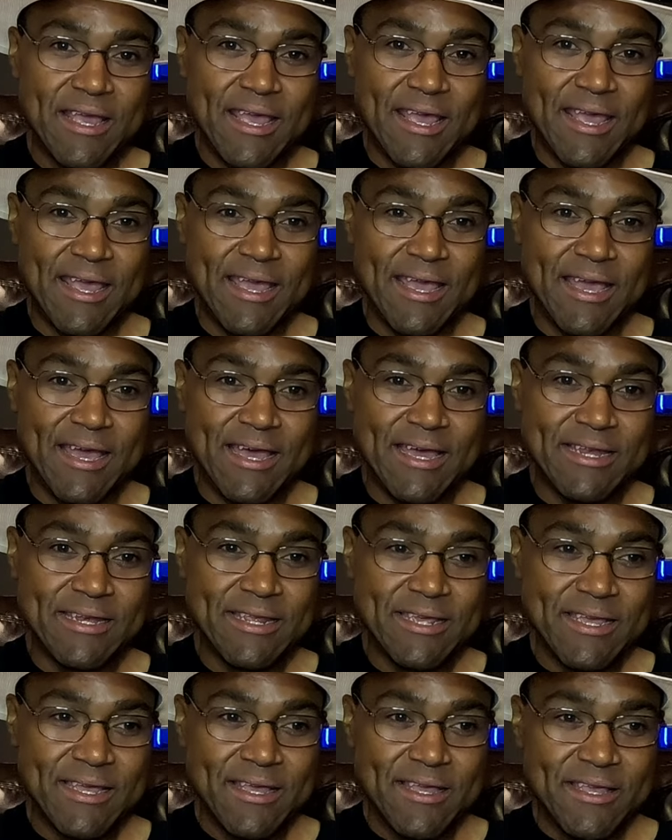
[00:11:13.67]

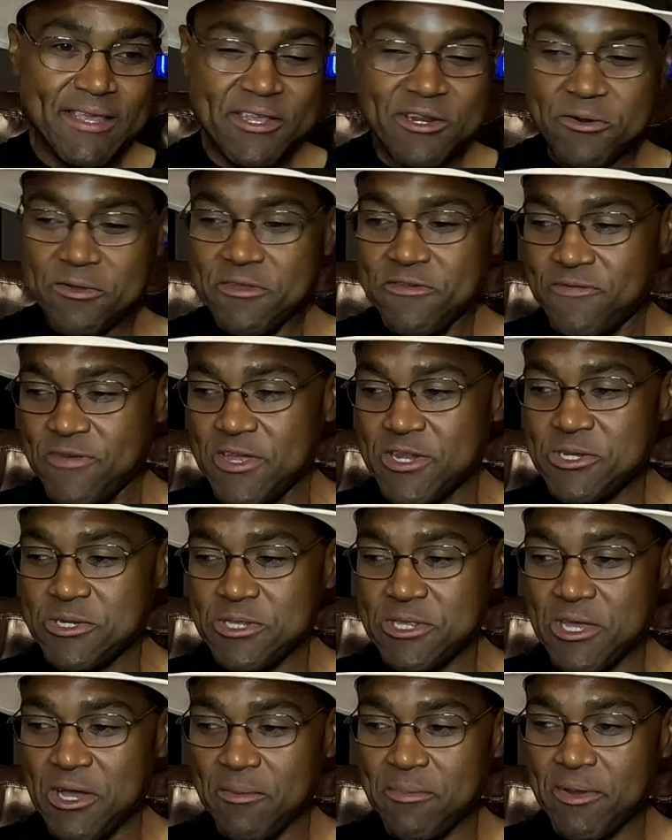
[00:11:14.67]
and, you know,
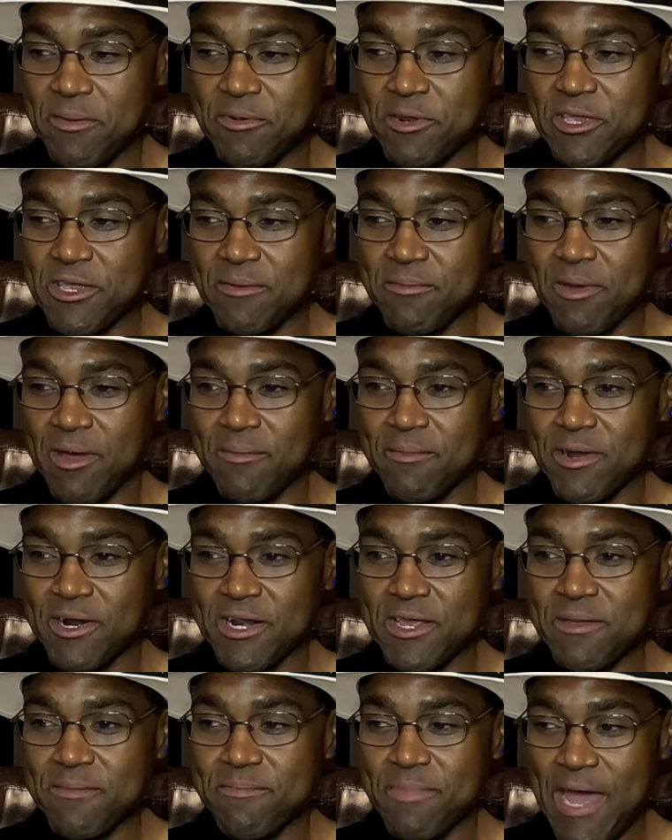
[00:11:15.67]
eventually I'll be able to get my
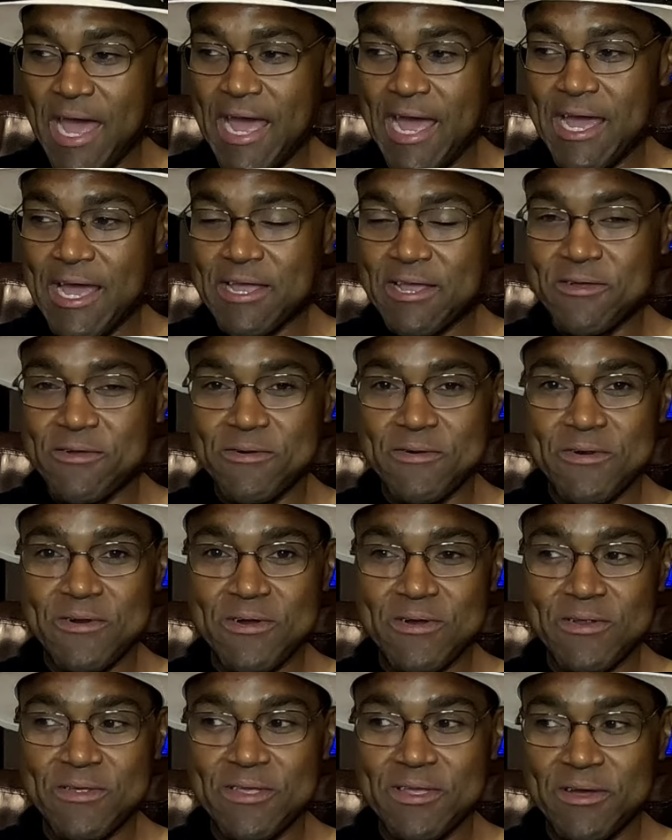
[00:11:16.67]
money back,
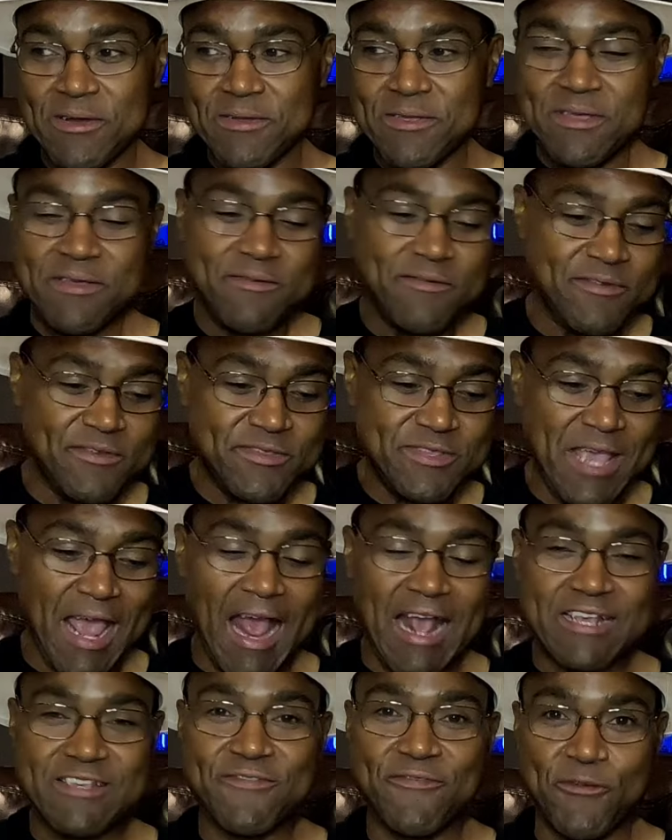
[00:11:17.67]
or, you know,
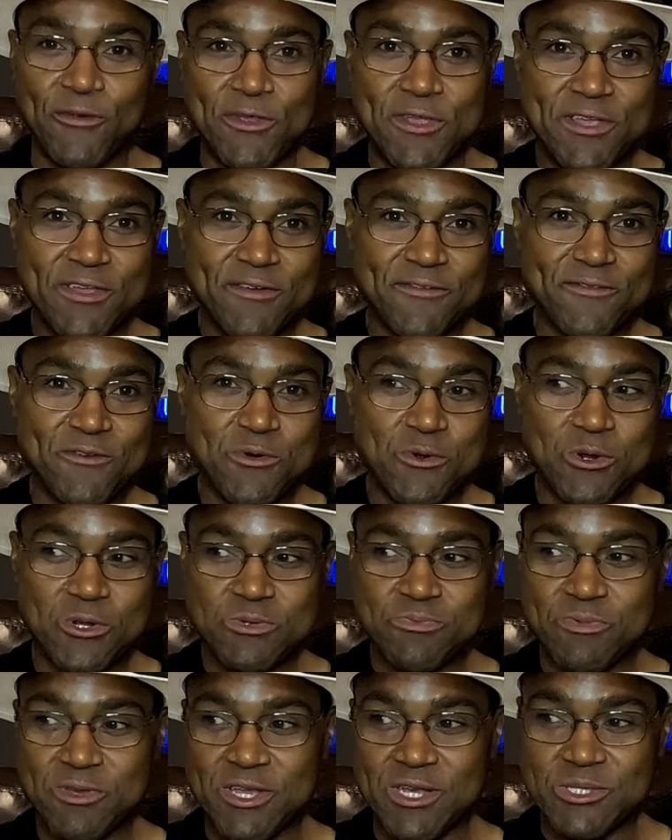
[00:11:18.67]
tax free, of
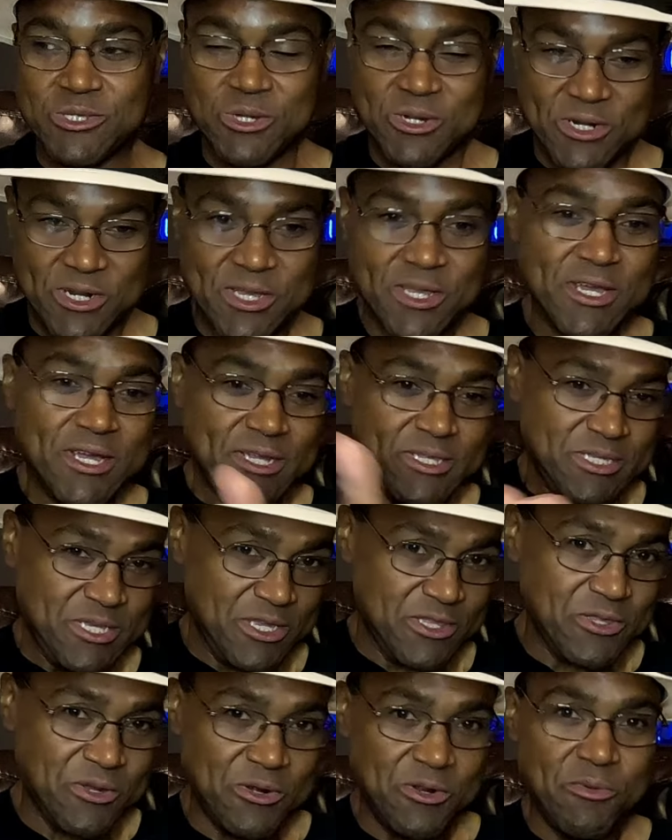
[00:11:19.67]
course, because you're gonna
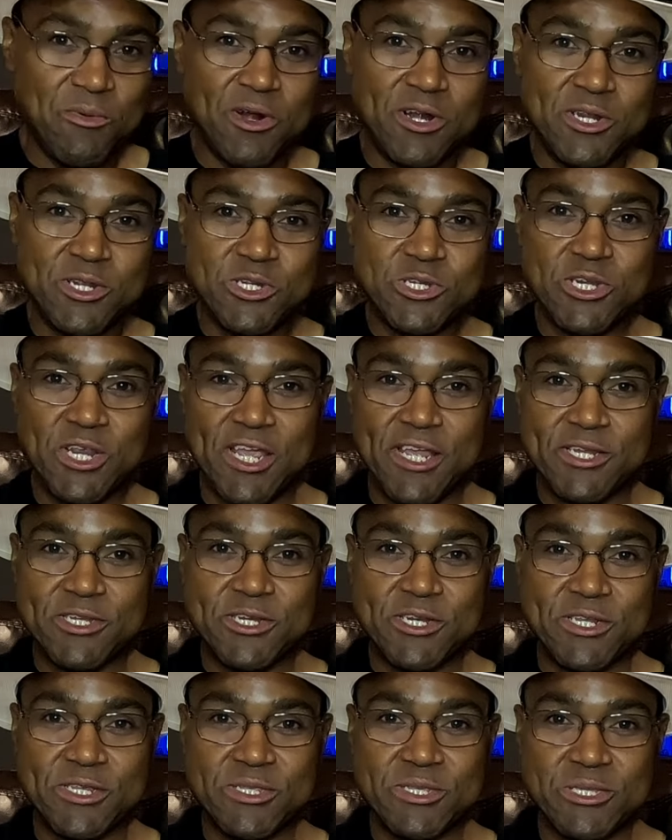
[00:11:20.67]
1031
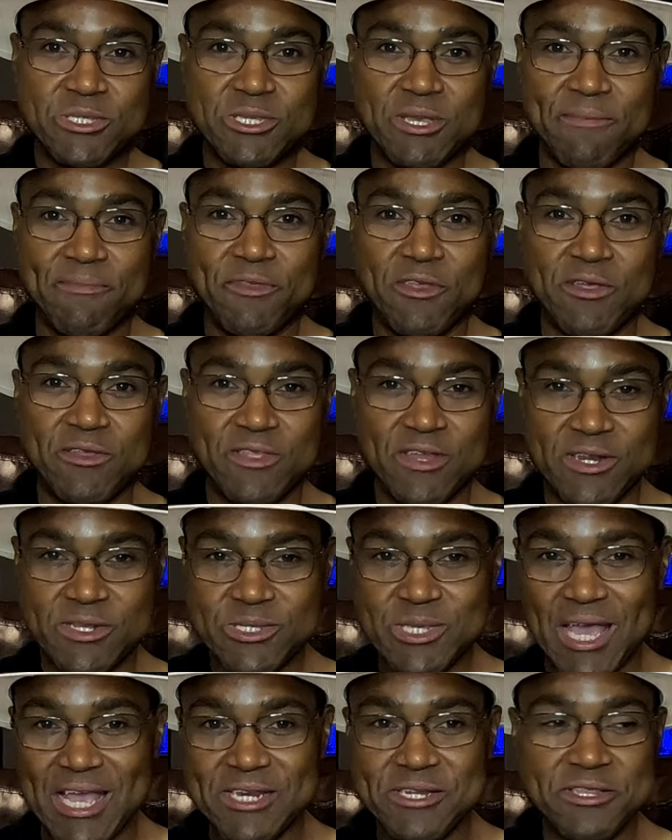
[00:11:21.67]
exchange it into something that
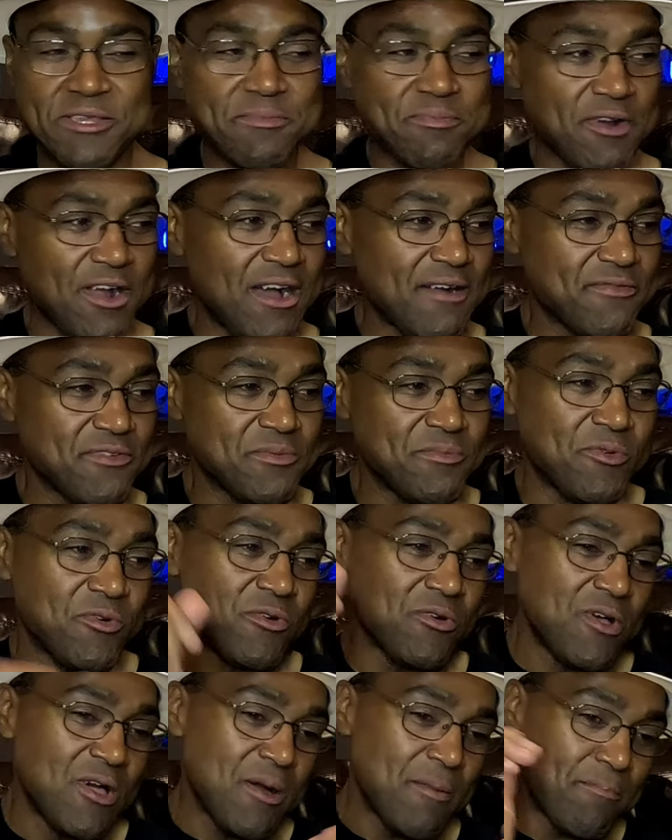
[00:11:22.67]
is actually
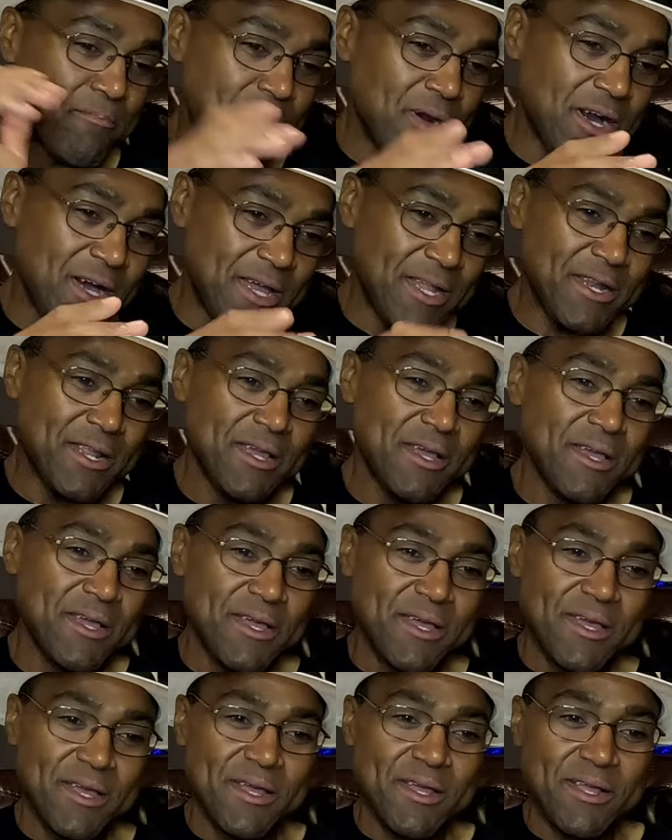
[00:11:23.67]
profitable. But
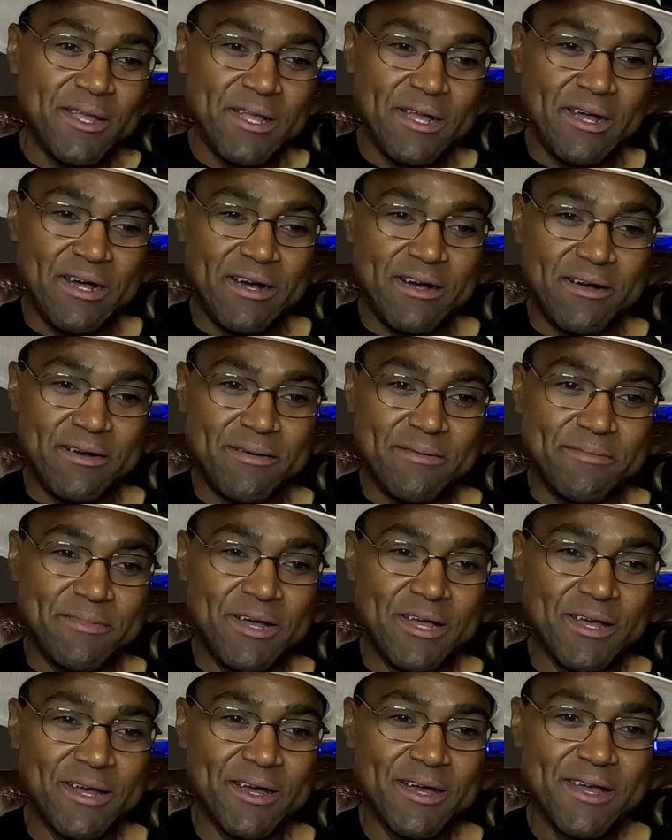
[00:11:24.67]

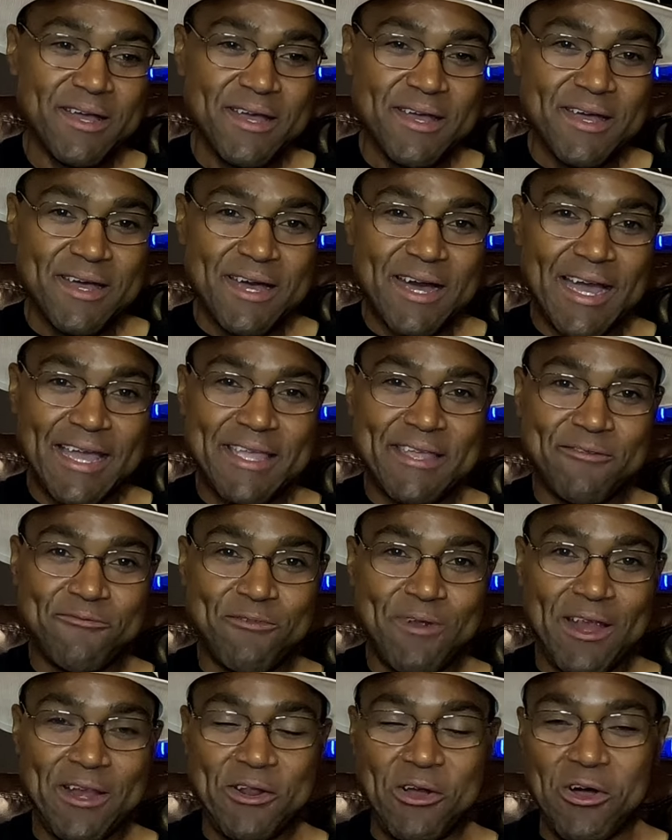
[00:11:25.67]
I
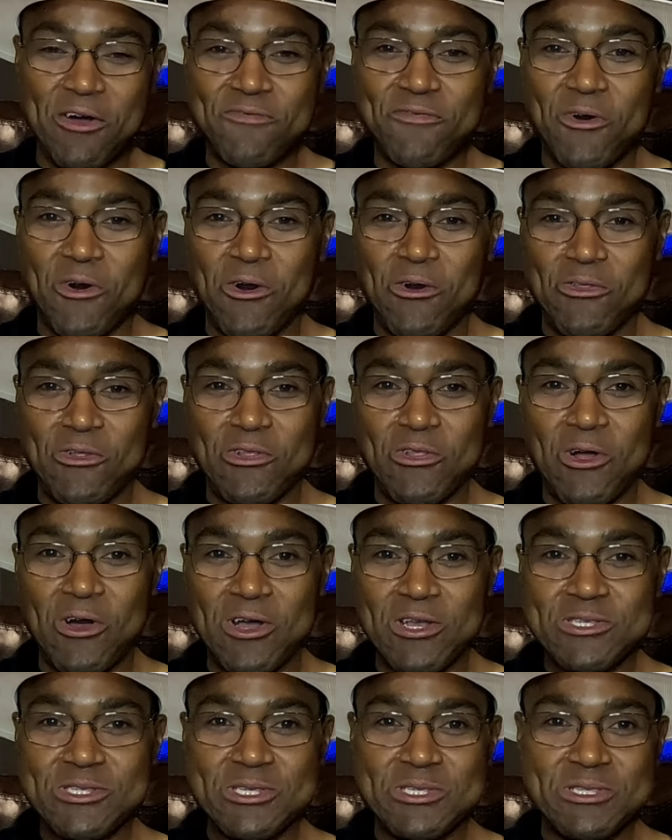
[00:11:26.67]
can write off all the
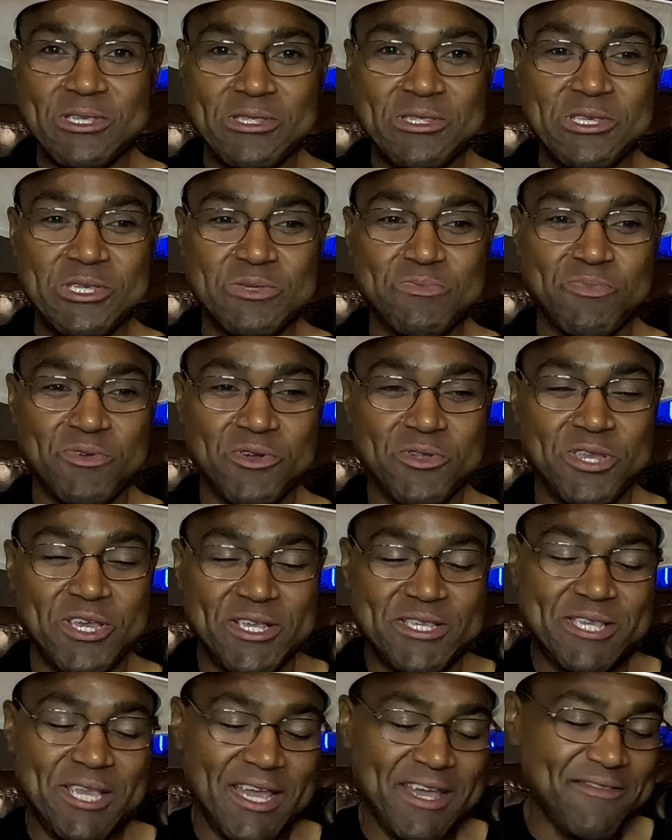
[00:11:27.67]
losses that these
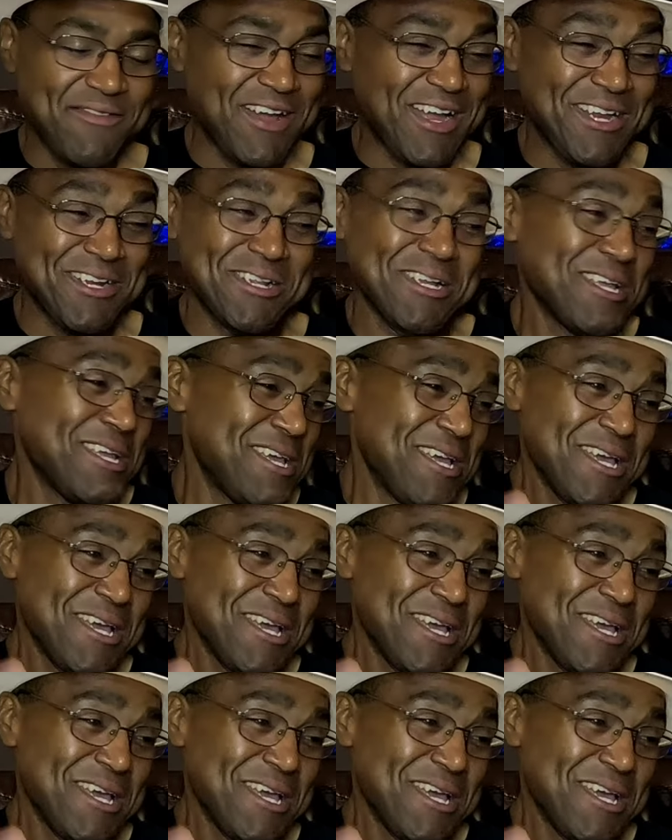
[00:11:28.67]
buildings have. I